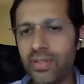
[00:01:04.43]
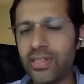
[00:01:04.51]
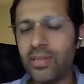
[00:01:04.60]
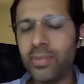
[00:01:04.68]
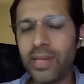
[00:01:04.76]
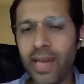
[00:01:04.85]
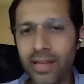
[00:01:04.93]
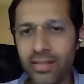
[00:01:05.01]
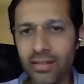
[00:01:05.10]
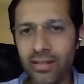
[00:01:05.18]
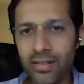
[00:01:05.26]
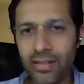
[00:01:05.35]
It's a big
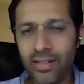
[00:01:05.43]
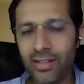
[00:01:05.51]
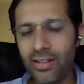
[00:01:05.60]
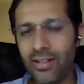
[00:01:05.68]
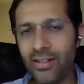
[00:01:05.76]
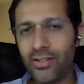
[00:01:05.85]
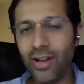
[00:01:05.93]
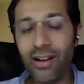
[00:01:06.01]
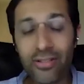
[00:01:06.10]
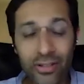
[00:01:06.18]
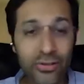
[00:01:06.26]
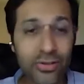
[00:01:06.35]
hassle. So how
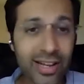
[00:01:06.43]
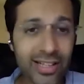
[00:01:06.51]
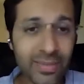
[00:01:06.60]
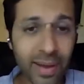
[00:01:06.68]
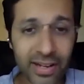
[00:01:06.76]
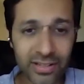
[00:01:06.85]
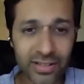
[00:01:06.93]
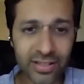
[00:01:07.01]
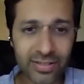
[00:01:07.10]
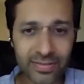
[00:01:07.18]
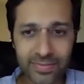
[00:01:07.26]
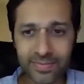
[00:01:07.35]
do you guys manage it?
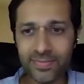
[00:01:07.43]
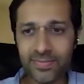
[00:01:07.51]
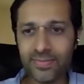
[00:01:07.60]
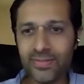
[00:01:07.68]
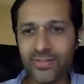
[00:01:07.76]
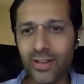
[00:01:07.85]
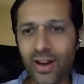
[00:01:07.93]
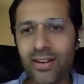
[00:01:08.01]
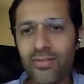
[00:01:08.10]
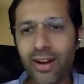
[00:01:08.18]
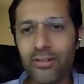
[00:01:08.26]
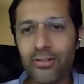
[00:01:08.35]
So
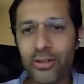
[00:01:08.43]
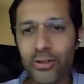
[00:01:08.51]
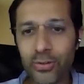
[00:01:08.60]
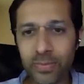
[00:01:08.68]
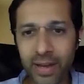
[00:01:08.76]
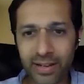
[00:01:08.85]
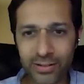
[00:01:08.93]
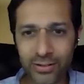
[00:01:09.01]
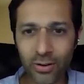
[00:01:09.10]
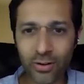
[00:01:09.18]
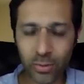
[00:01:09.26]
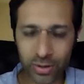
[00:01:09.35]
Arif, how do you manage
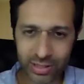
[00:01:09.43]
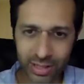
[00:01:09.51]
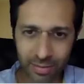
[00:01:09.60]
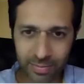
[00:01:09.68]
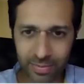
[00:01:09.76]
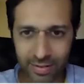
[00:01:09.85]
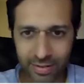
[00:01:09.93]
your WhatsApp?